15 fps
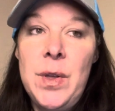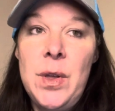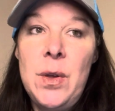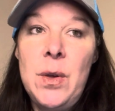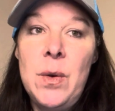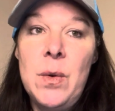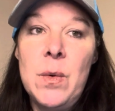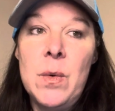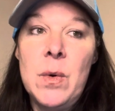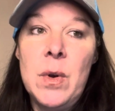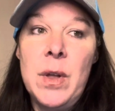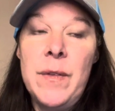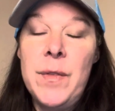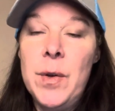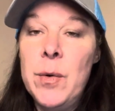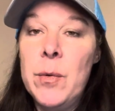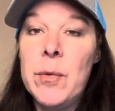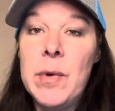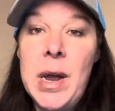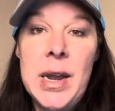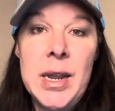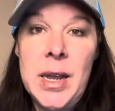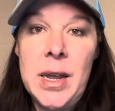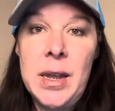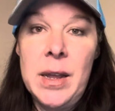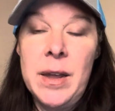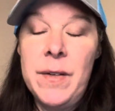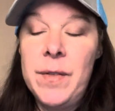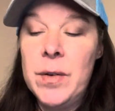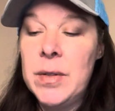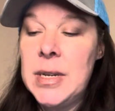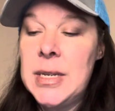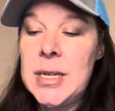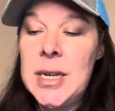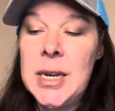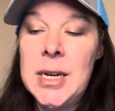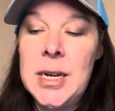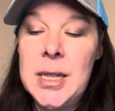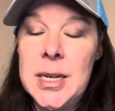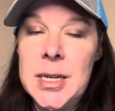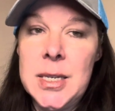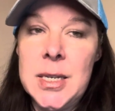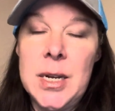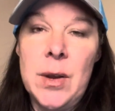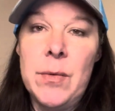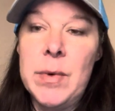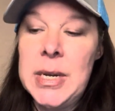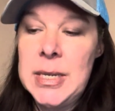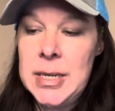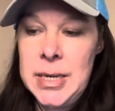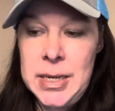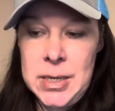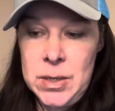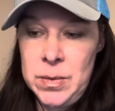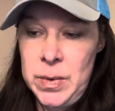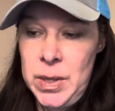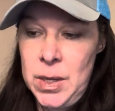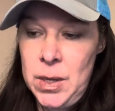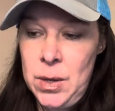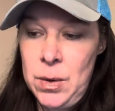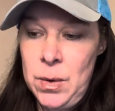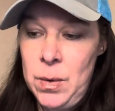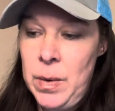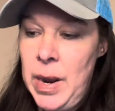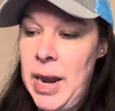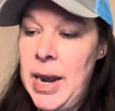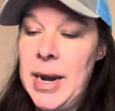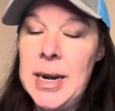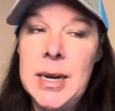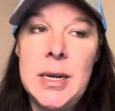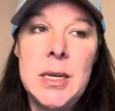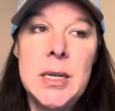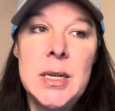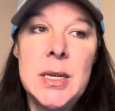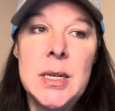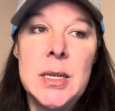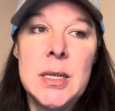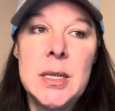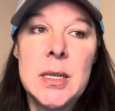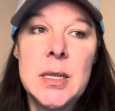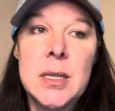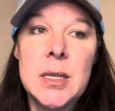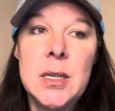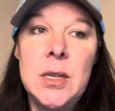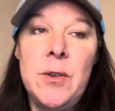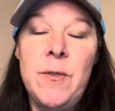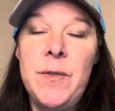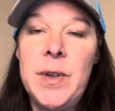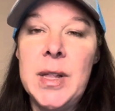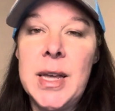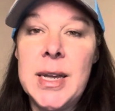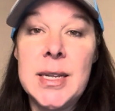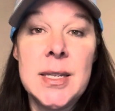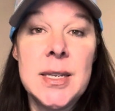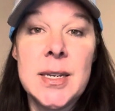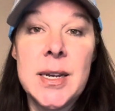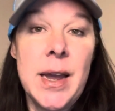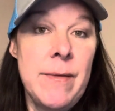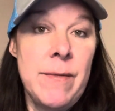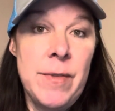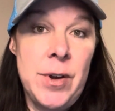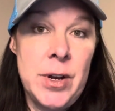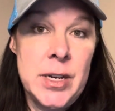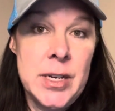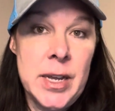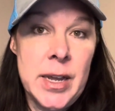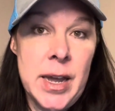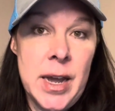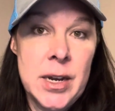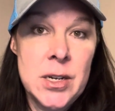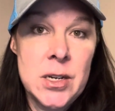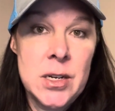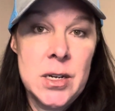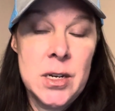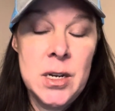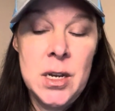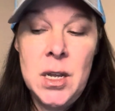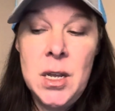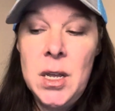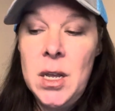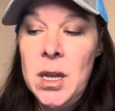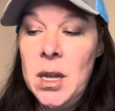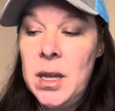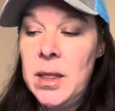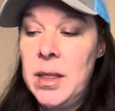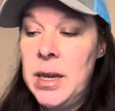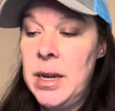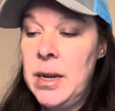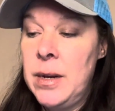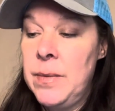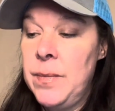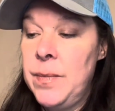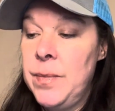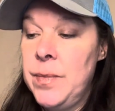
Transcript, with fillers: you, if you're ready, if you're listening to this and it resonates with you and it's, you feel like it's time for you to take action, then